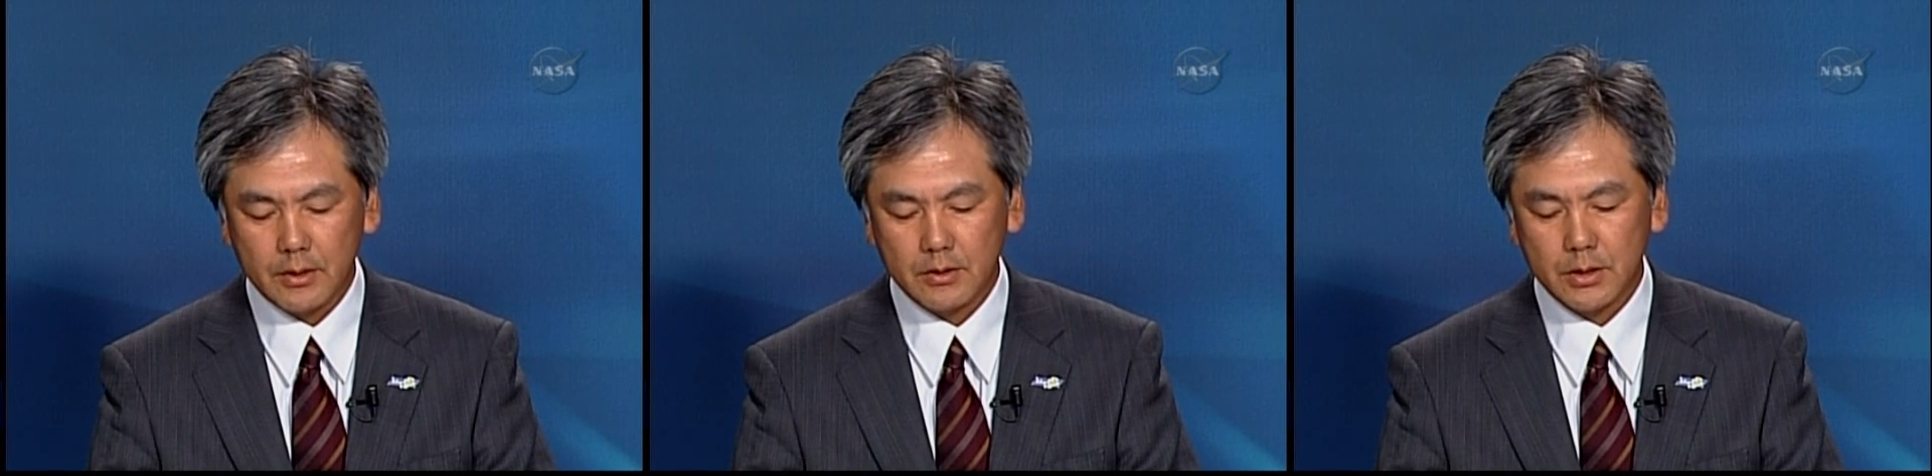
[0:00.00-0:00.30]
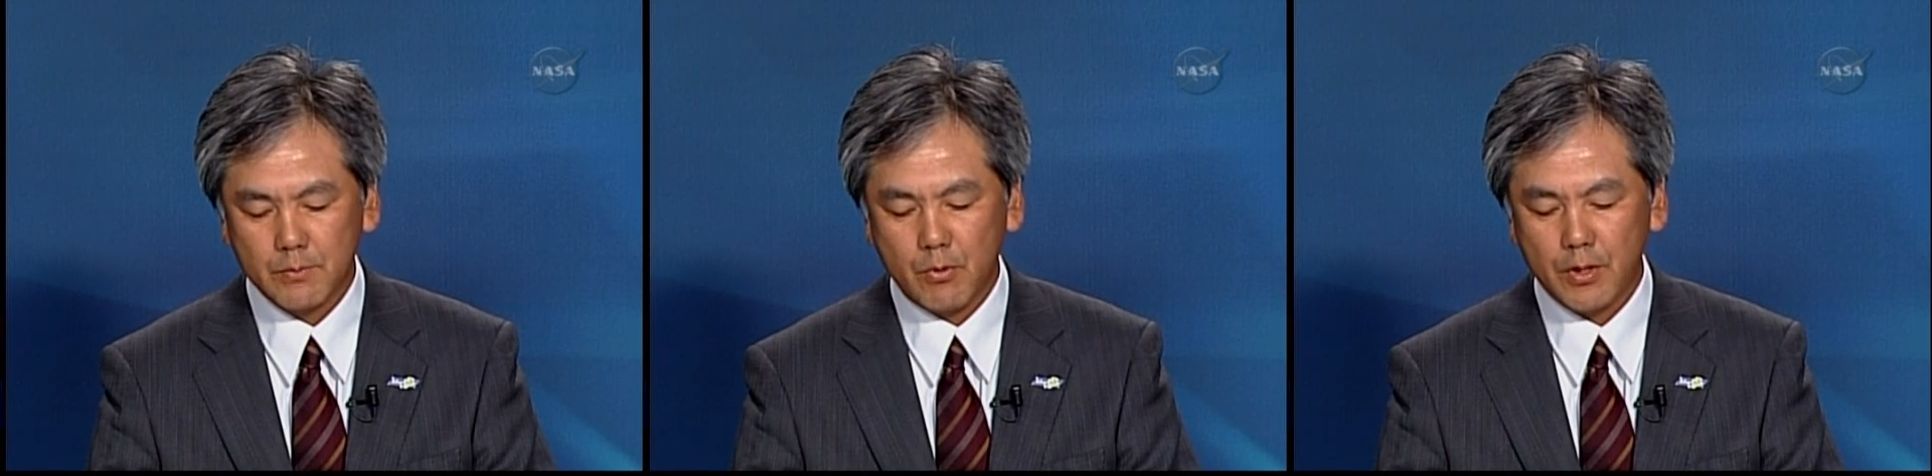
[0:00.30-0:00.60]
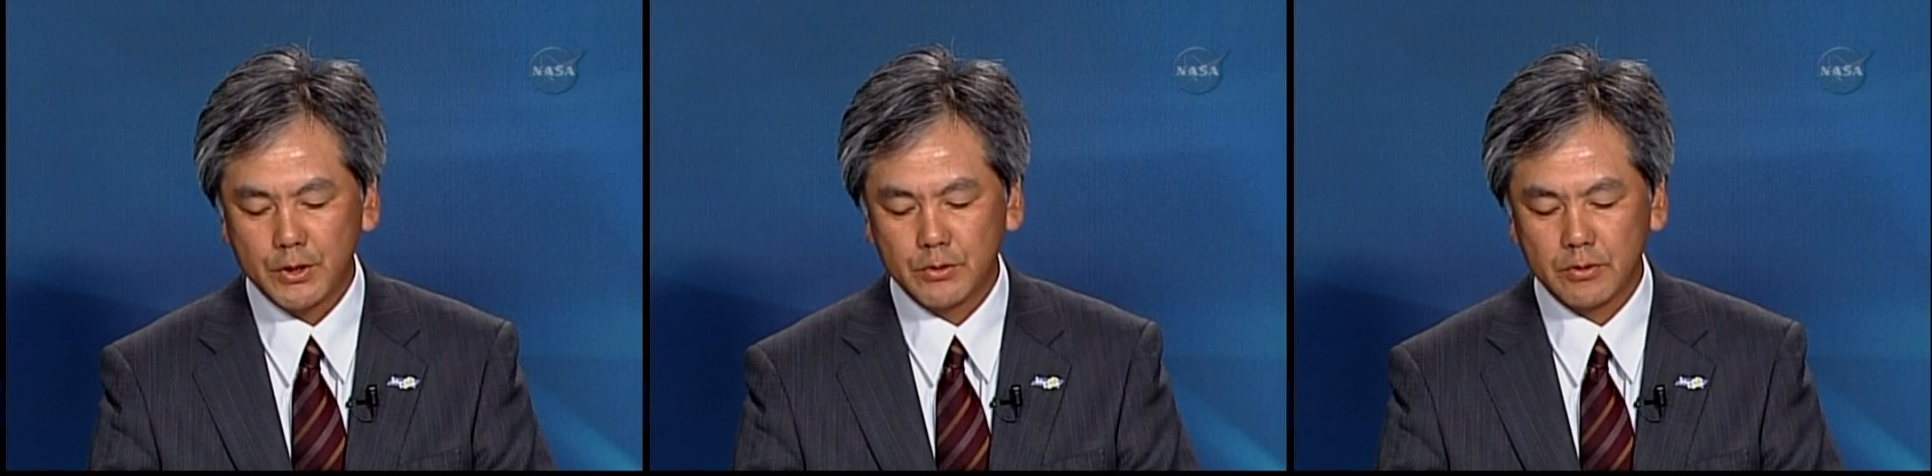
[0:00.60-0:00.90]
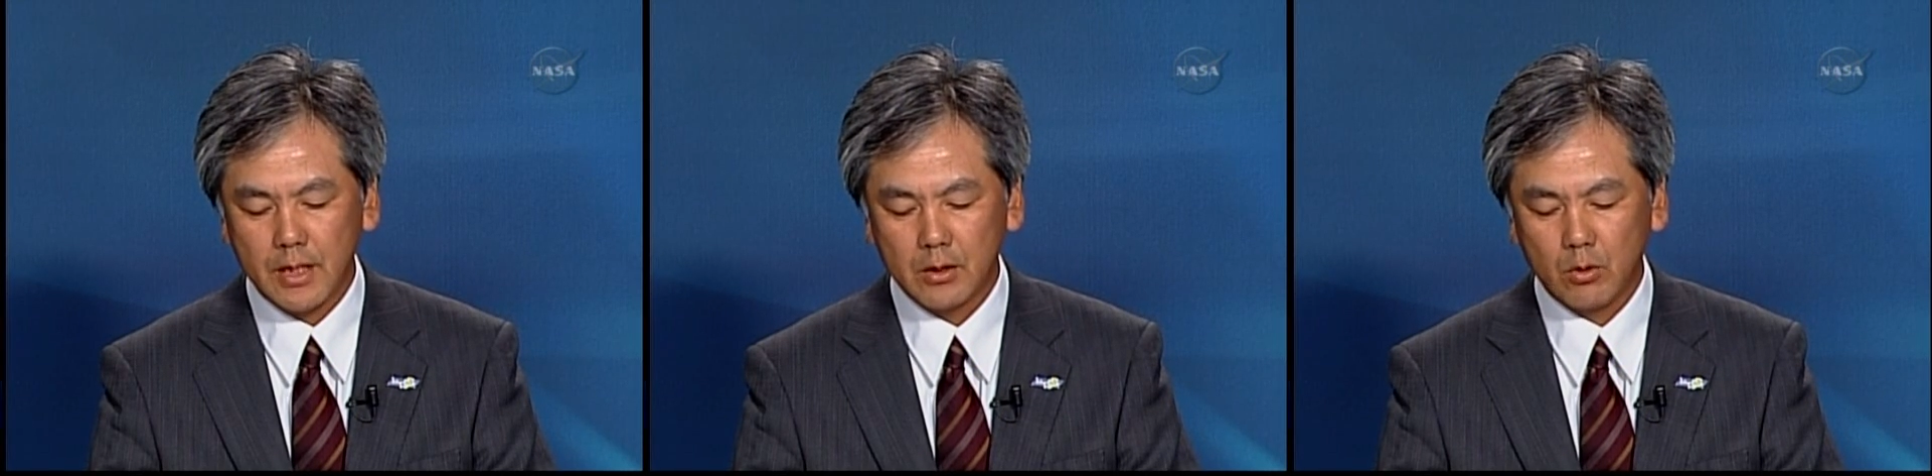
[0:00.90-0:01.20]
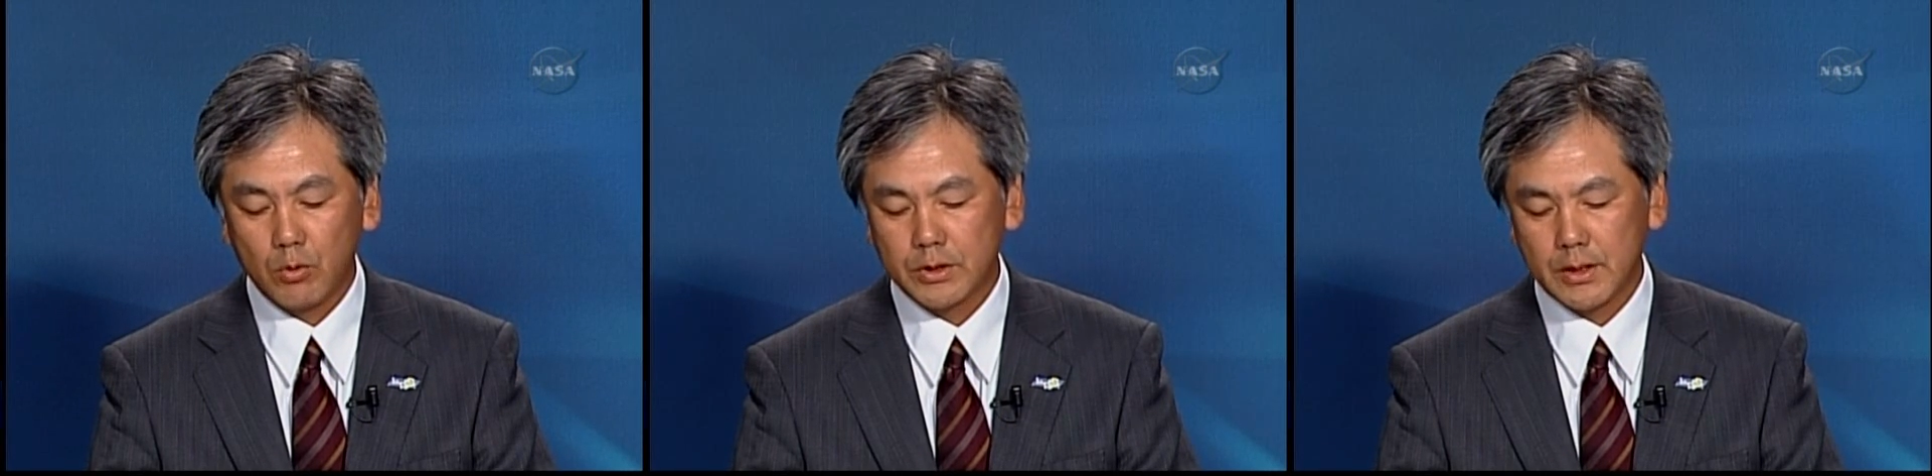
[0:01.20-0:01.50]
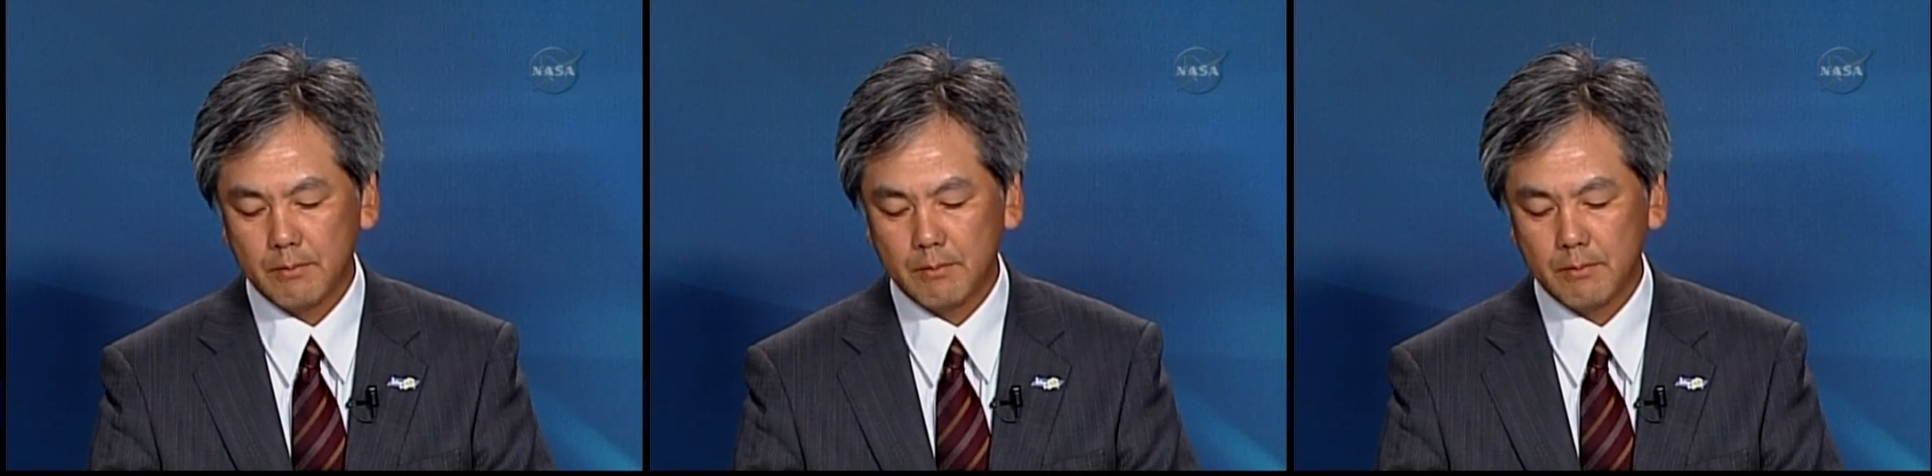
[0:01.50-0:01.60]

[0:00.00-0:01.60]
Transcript: simulation technology